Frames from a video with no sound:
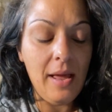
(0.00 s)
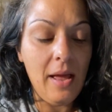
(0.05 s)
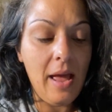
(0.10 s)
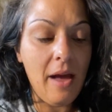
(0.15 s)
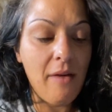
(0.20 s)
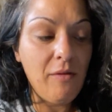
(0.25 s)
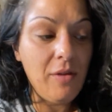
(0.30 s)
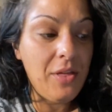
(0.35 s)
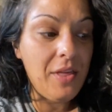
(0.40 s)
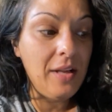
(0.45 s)

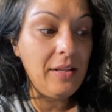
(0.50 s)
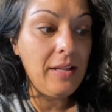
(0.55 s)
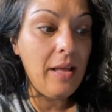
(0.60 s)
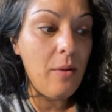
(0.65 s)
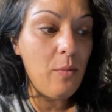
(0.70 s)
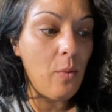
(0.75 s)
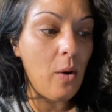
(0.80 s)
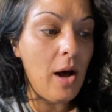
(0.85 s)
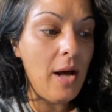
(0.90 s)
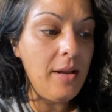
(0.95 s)
Everything
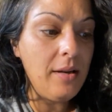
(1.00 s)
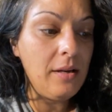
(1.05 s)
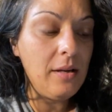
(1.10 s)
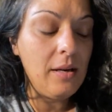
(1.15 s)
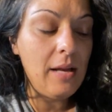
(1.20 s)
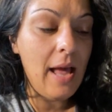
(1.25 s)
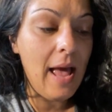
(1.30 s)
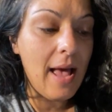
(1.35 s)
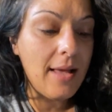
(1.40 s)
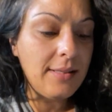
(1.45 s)
they want
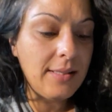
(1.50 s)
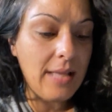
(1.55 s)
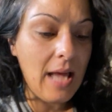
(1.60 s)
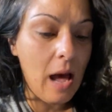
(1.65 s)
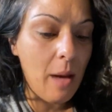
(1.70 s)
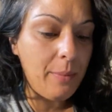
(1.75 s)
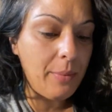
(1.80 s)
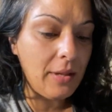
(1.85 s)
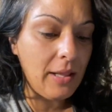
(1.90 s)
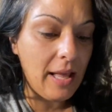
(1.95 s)
has to
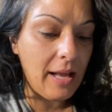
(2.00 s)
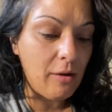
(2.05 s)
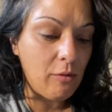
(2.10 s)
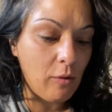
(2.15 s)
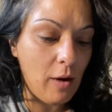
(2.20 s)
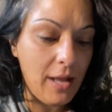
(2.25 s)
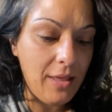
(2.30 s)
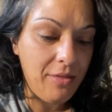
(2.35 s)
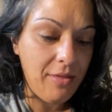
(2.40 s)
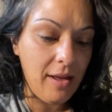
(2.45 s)
happen like
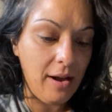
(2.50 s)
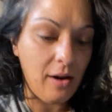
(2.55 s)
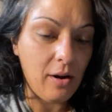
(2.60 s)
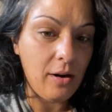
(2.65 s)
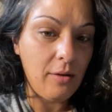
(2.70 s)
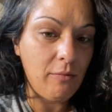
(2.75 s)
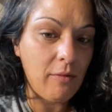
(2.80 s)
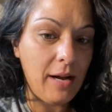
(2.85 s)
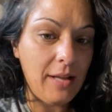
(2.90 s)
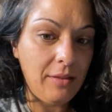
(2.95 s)
right there
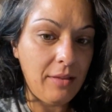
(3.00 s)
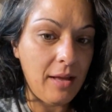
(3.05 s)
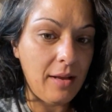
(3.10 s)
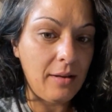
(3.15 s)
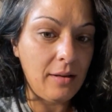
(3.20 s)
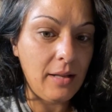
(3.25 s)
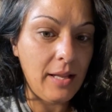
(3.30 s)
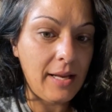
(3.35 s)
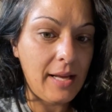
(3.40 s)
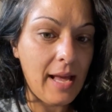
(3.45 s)
and right
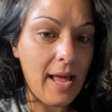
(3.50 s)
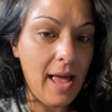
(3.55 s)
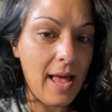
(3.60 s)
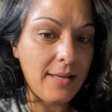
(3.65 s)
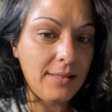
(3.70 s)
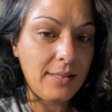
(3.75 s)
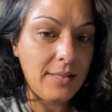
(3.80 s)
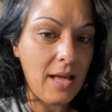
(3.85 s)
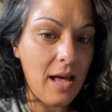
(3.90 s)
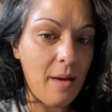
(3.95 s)
then. Like it
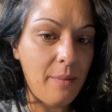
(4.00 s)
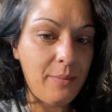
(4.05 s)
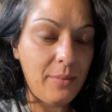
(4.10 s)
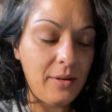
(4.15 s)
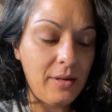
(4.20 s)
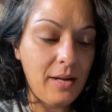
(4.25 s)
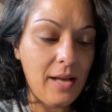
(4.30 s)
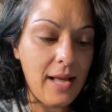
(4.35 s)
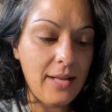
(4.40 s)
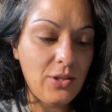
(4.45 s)
has to
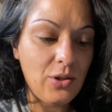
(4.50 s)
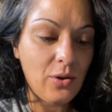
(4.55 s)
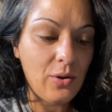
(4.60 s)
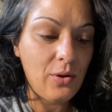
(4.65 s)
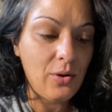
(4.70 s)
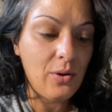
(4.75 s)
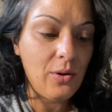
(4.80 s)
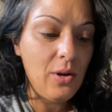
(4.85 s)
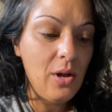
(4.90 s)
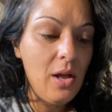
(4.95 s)
happen. Hi
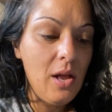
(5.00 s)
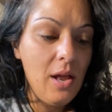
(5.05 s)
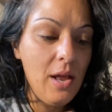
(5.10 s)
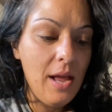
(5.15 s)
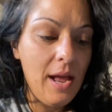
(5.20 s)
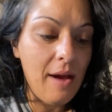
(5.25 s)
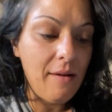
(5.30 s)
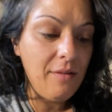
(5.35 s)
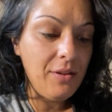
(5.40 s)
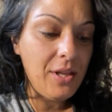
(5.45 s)
Choco.
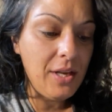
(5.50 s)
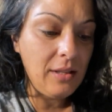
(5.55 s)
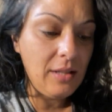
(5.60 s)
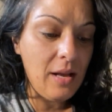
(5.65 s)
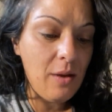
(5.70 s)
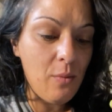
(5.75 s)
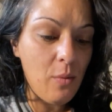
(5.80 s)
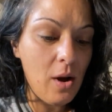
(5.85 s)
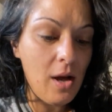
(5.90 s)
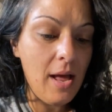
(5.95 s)
Everything
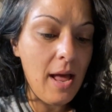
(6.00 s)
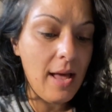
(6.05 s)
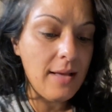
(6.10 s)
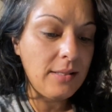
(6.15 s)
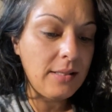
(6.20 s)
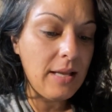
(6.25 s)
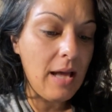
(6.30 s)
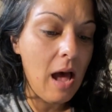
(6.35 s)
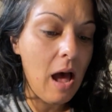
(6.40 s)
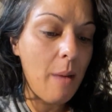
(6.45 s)
they want
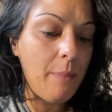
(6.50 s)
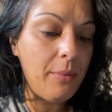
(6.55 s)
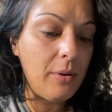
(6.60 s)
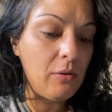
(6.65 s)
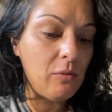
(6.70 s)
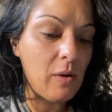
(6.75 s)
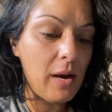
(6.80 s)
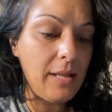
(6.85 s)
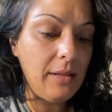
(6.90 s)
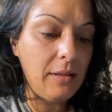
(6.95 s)
has to
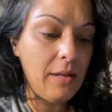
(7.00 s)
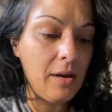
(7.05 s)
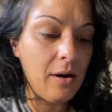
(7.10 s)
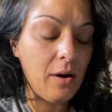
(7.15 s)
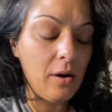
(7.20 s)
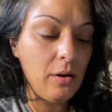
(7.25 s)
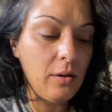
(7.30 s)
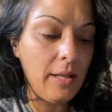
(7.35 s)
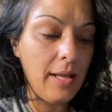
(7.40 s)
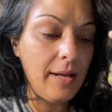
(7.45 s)
happen right
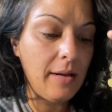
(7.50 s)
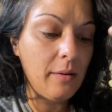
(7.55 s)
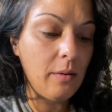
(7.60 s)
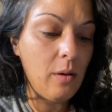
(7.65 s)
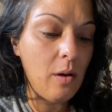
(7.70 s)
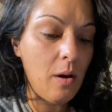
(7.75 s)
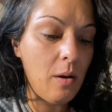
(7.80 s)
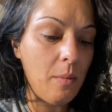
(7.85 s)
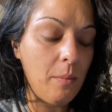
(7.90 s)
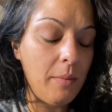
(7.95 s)
there. Like
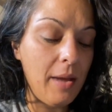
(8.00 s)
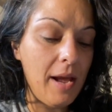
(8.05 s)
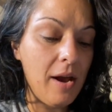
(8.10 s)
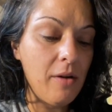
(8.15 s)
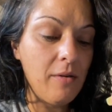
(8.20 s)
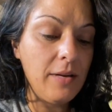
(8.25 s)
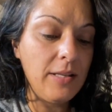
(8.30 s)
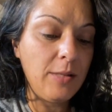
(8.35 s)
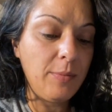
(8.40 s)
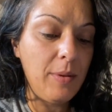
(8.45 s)

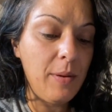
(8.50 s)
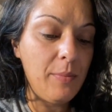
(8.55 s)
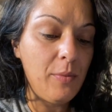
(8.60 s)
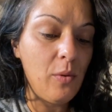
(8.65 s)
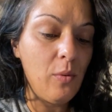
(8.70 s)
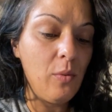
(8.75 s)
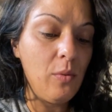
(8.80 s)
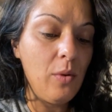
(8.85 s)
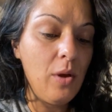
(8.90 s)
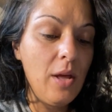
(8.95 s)
Aries
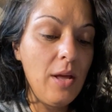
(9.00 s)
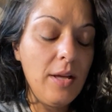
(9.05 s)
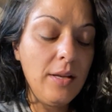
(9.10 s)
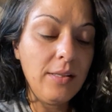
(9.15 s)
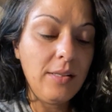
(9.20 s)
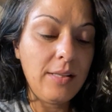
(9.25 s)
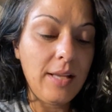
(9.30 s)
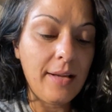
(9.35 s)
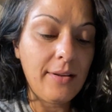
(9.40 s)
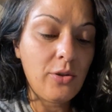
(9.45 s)
people
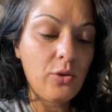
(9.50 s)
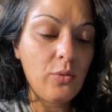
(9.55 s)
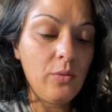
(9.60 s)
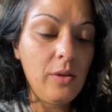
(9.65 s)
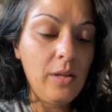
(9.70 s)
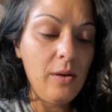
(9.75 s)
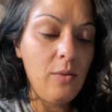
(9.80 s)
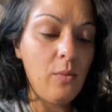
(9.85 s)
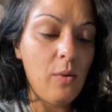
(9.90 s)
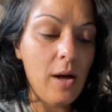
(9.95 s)

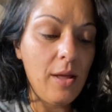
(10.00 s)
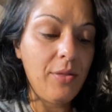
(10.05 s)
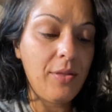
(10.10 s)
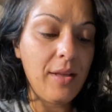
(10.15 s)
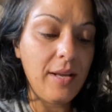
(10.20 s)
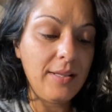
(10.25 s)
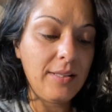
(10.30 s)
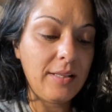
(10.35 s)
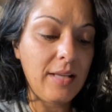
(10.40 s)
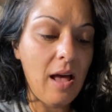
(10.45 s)
sexually want
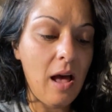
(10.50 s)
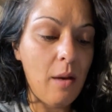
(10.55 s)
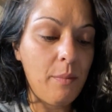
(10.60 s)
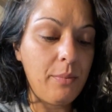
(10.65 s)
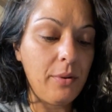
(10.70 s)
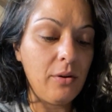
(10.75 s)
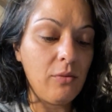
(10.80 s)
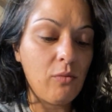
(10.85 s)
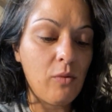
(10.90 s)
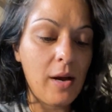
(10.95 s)
things to
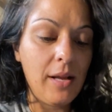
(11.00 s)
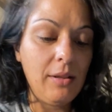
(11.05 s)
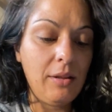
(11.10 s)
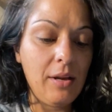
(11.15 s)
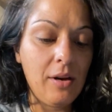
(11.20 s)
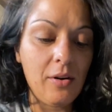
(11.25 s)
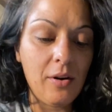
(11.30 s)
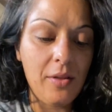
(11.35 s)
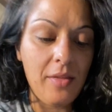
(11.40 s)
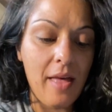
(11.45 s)
happen right
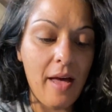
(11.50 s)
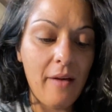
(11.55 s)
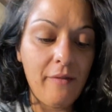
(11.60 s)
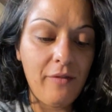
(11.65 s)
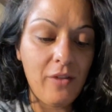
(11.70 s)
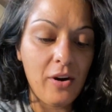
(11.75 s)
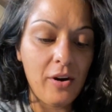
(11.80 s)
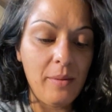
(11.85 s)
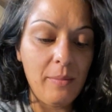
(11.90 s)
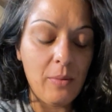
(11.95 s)
there in that
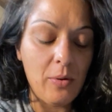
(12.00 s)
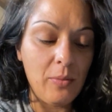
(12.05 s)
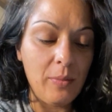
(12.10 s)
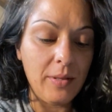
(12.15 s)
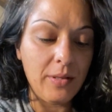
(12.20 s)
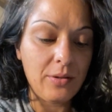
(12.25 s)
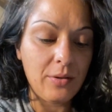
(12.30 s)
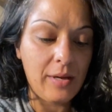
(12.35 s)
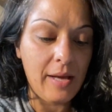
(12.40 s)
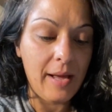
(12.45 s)
very
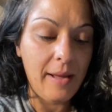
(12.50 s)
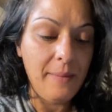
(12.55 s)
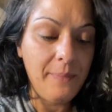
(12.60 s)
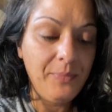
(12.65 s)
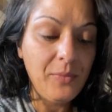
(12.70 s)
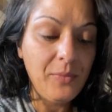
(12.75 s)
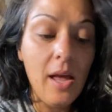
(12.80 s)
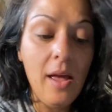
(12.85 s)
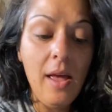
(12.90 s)
moment, okay?